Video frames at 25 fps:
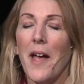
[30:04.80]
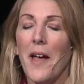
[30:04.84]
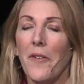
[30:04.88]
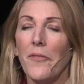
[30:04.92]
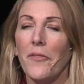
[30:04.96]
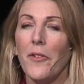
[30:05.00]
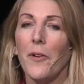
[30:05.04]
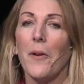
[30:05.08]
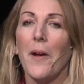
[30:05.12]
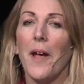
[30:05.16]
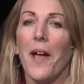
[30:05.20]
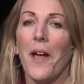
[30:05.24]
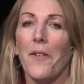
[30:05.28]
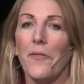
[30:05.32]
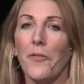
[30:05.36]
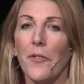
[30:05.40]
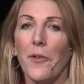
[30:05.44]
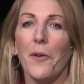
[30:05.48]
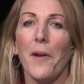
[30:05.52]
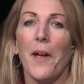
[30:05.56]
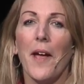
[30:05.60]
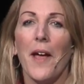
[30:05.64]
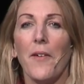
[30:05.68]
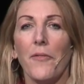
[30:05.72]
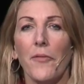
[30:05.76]
ever,
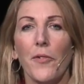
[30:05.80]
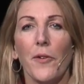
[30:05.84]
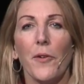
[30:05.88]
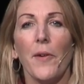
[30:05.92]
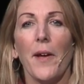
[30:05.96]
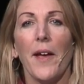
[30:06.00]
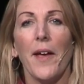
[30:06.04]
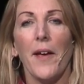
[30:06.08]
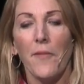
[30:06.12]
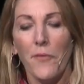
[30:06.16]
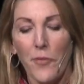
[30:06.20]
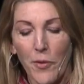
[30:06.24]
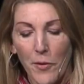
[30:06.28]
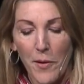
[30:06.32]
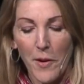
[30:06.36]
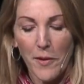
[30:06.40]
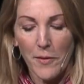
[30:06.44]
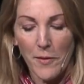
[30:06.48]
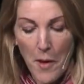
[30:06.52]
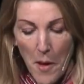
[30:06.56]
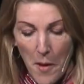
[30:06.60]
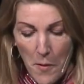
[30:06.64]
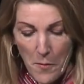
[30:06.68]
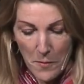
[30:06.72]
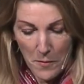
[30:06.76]
ever, ever, ever
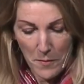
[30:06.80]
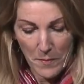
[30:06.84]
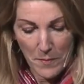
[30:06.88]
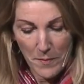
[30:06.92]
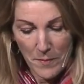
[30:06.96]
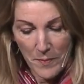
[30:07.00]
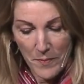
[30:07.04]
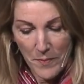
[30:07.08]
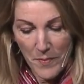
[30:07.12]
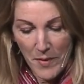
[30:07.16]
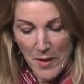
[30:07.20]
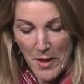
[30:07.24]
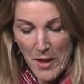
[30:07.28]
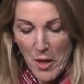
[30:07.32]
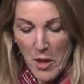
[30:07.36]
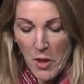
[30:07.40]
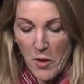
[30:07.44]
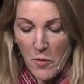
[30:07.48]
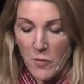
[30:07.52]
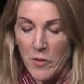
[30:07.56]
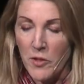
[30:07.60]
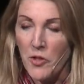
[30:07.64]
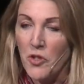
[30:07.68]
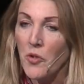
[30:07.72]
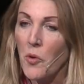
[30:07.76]
alone.
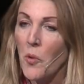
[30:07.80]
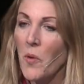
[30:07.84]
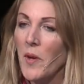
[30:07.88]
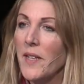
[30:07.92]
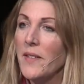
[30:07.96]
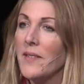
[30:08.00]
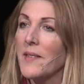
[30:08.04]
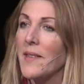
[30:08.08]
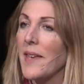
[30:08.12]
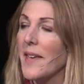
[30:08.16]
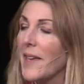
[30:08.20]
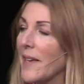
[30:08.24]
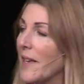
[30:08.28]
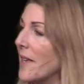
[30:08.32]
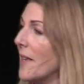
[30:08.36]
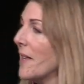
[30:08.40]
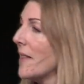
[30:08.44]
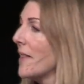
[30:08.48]
Rejoicing